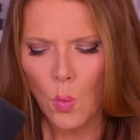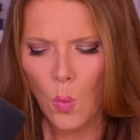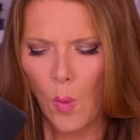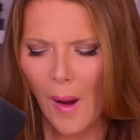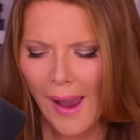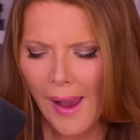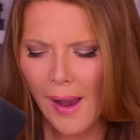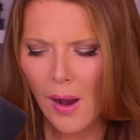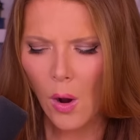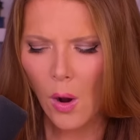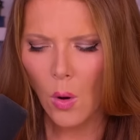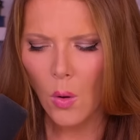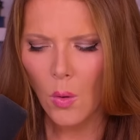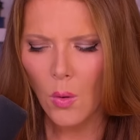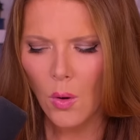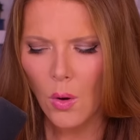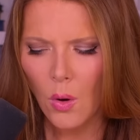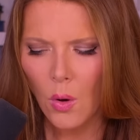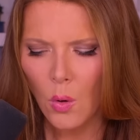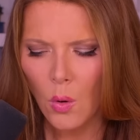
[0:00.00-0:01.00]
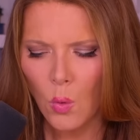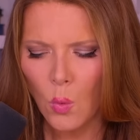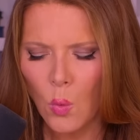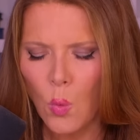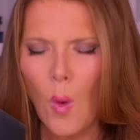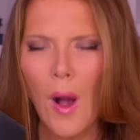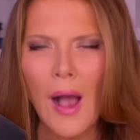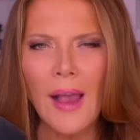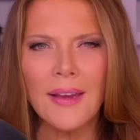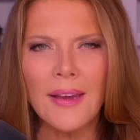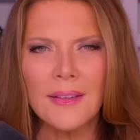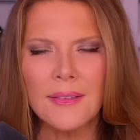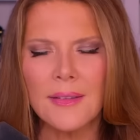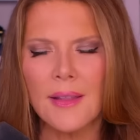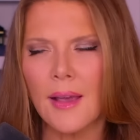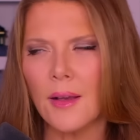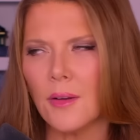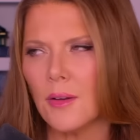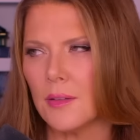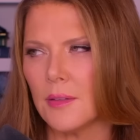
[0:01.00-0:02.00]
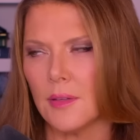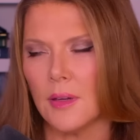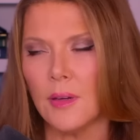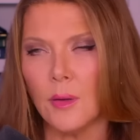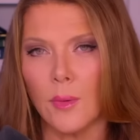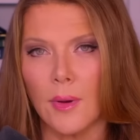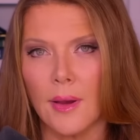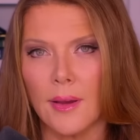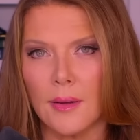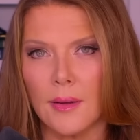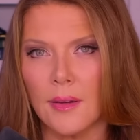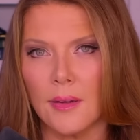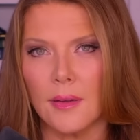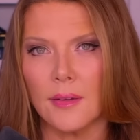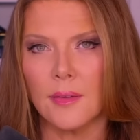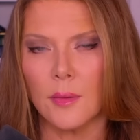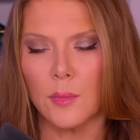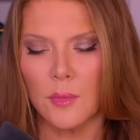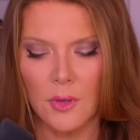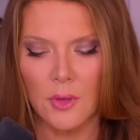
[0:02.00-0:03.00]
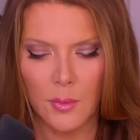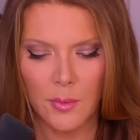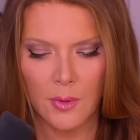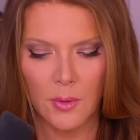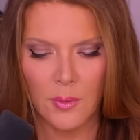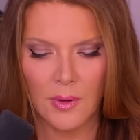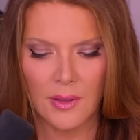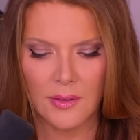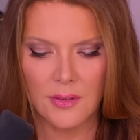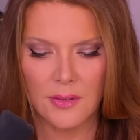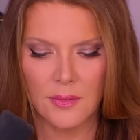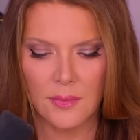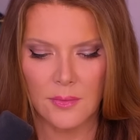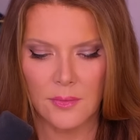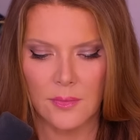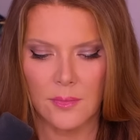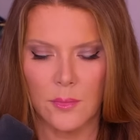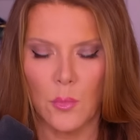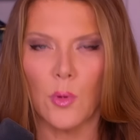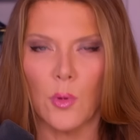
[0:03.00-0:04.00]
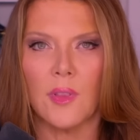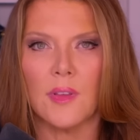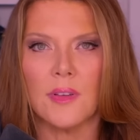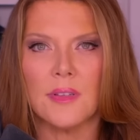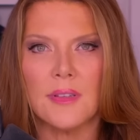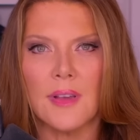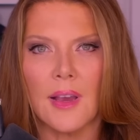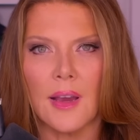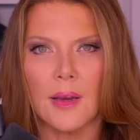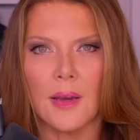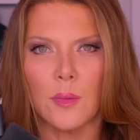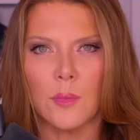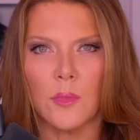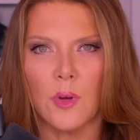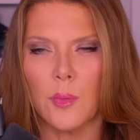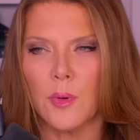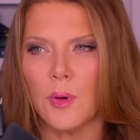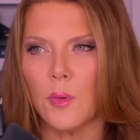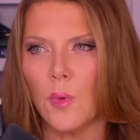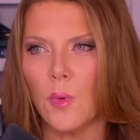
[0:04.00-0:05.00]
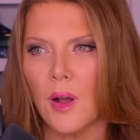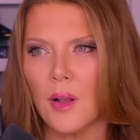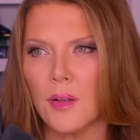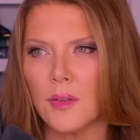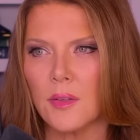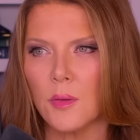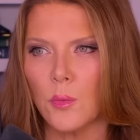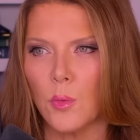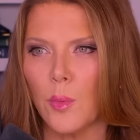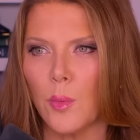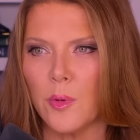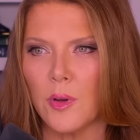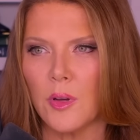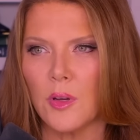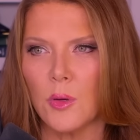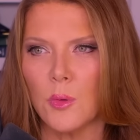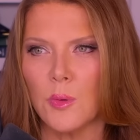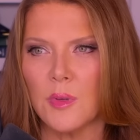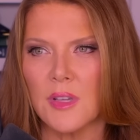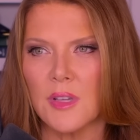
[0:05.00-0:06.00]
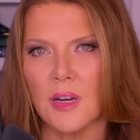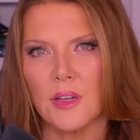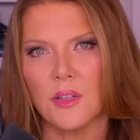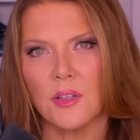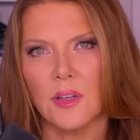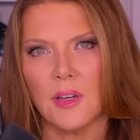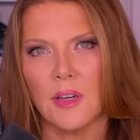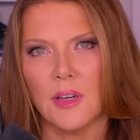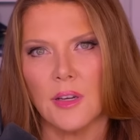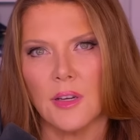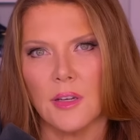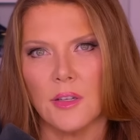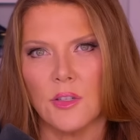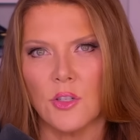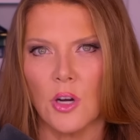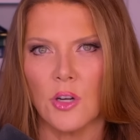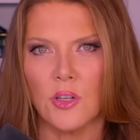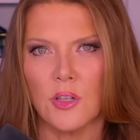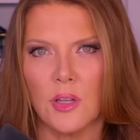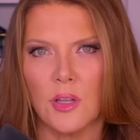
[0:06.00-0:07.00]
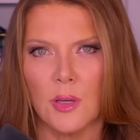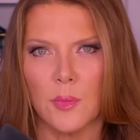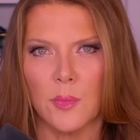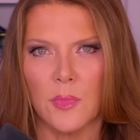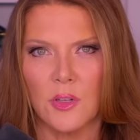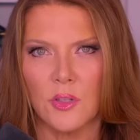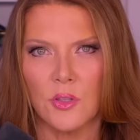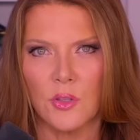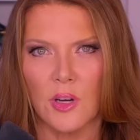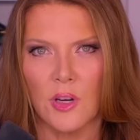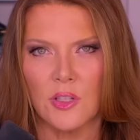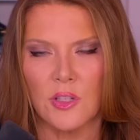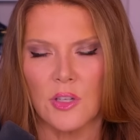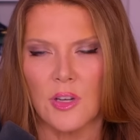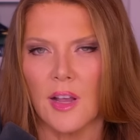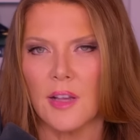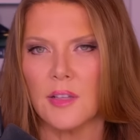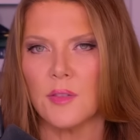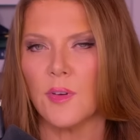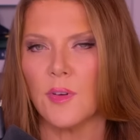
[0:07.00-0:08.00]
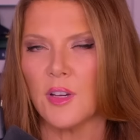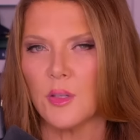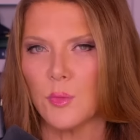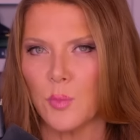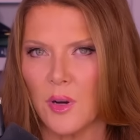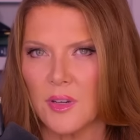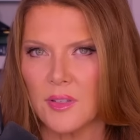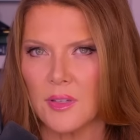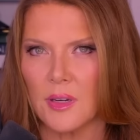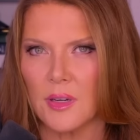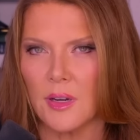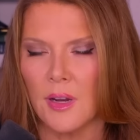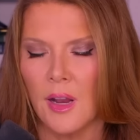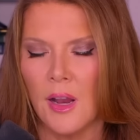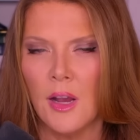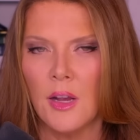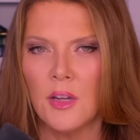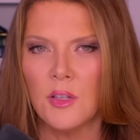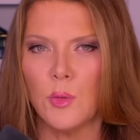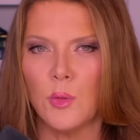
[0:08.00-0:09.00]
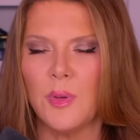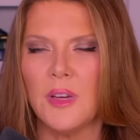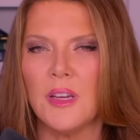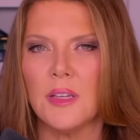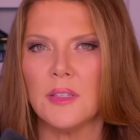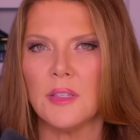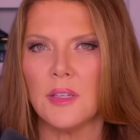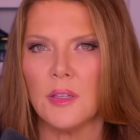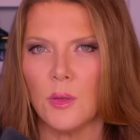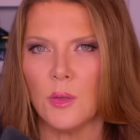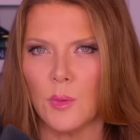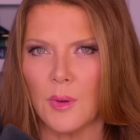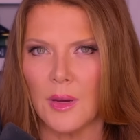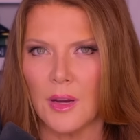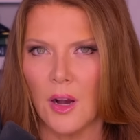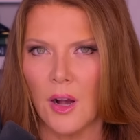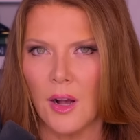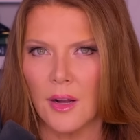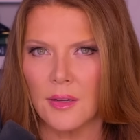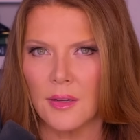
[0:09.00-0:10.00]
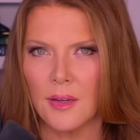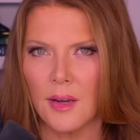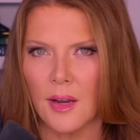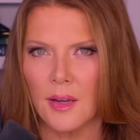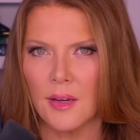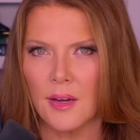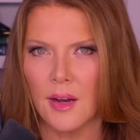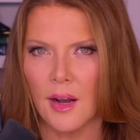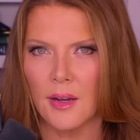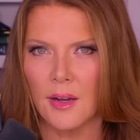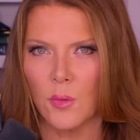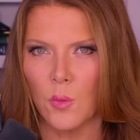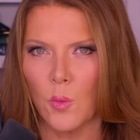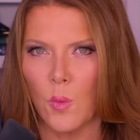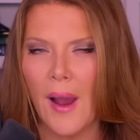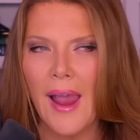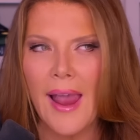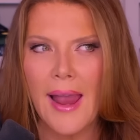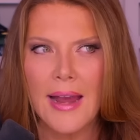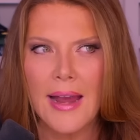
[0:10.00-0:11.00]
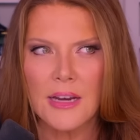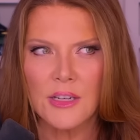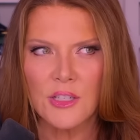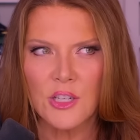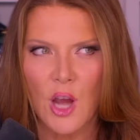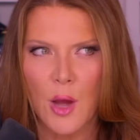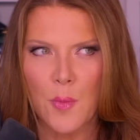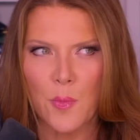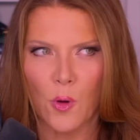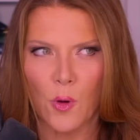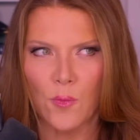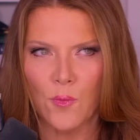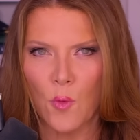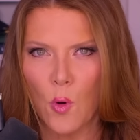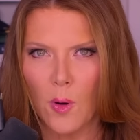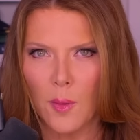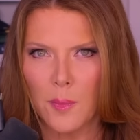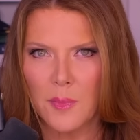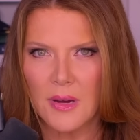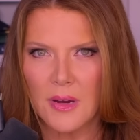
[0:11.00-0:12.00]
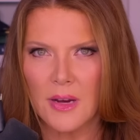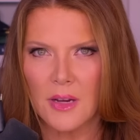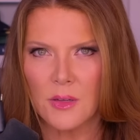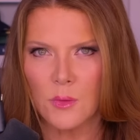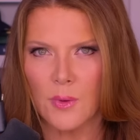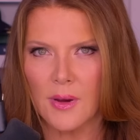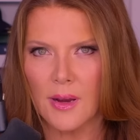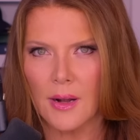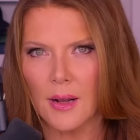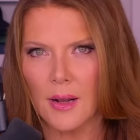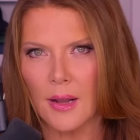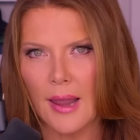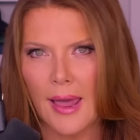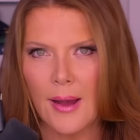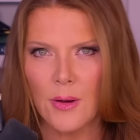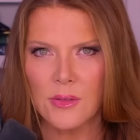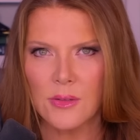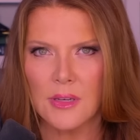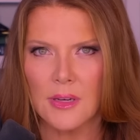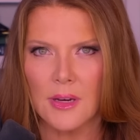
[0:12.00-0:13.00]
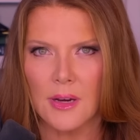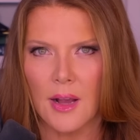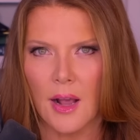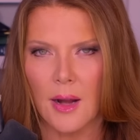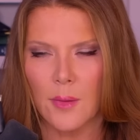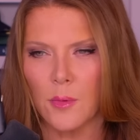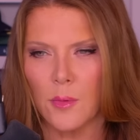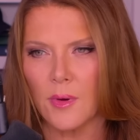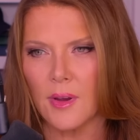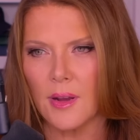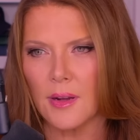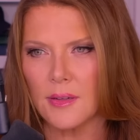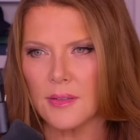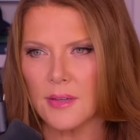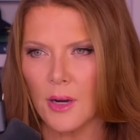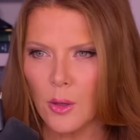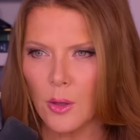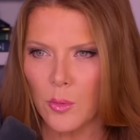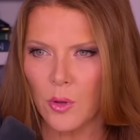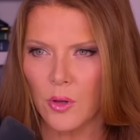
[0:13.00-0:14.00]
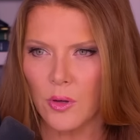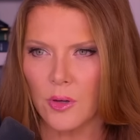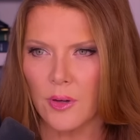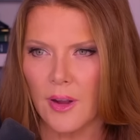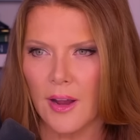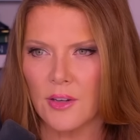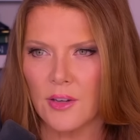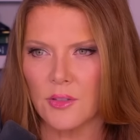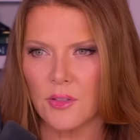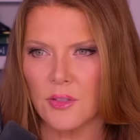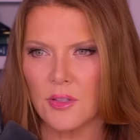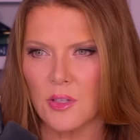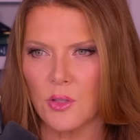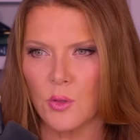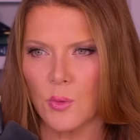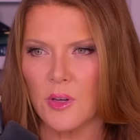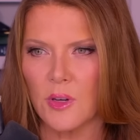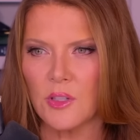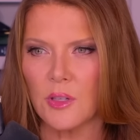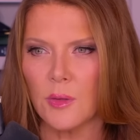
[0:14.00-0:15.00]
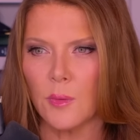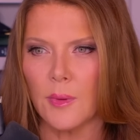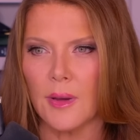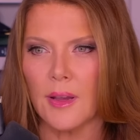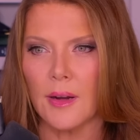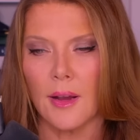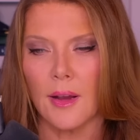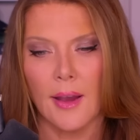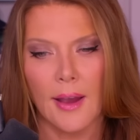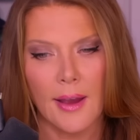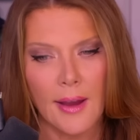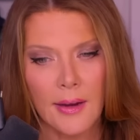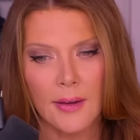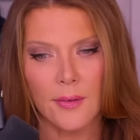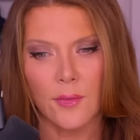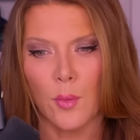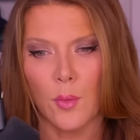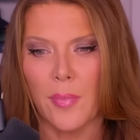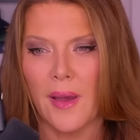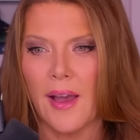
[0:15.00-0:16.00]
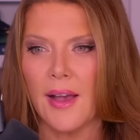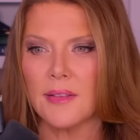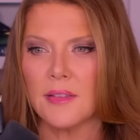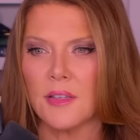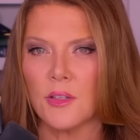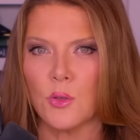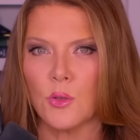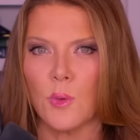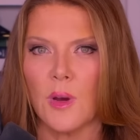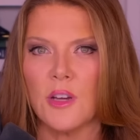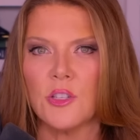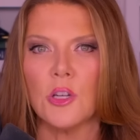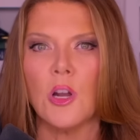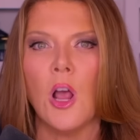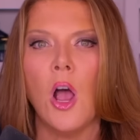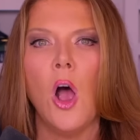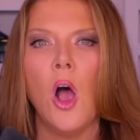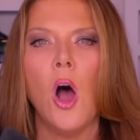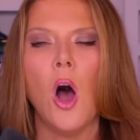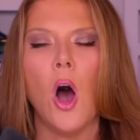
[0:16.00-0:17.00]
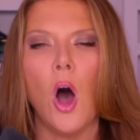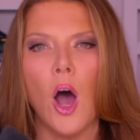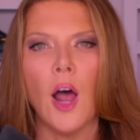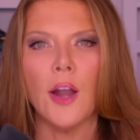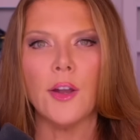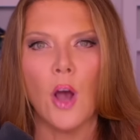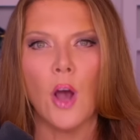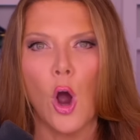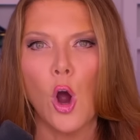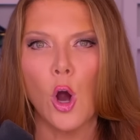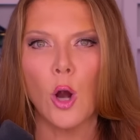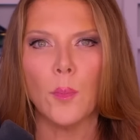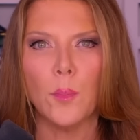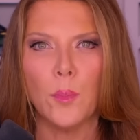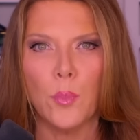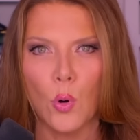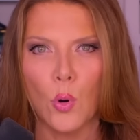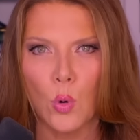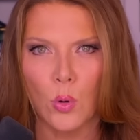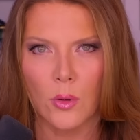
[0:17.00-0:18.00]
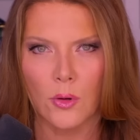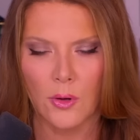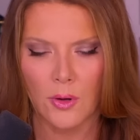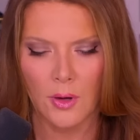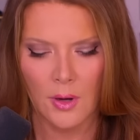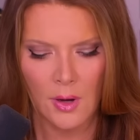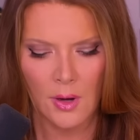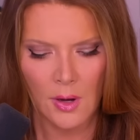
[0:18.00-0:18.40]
Wow. Why is that? Well, I'll tell you why it is. I mean, nobody wants more the same. Nobody wants the woman who is actually in charge of the administration as vice president to be continuing on in any kind of way, shape, or form because we get a lousy economy, we get a terrible international situation, and we get a heck of a bad situation on our border.